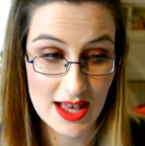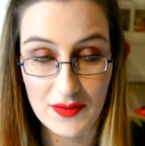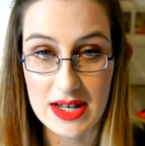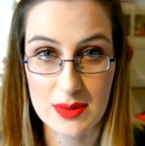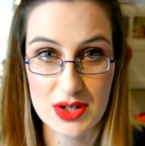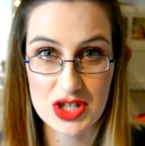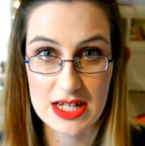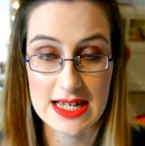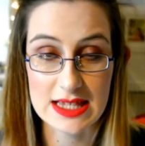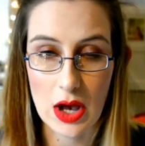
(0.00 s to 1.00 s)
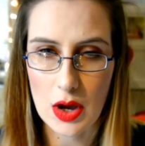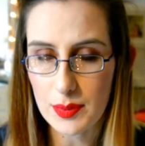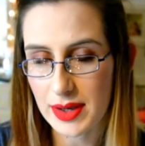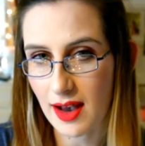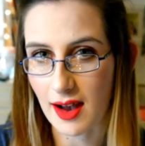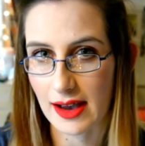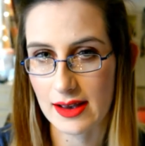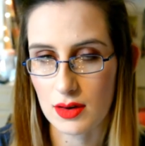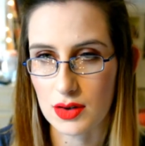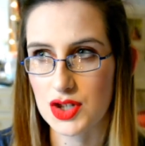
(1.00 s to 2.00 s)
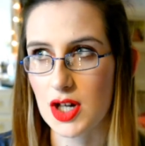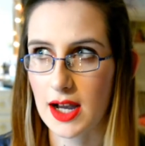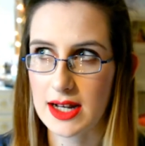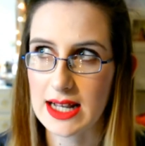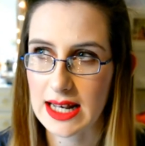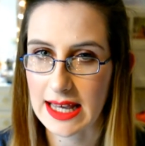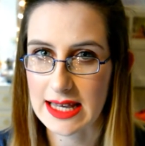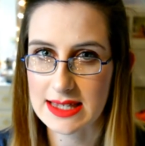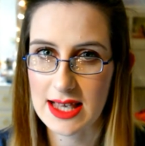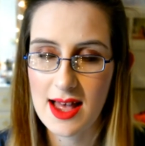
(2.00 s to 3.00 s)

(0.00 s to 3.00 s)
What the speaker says: First question is OPI or China glaze?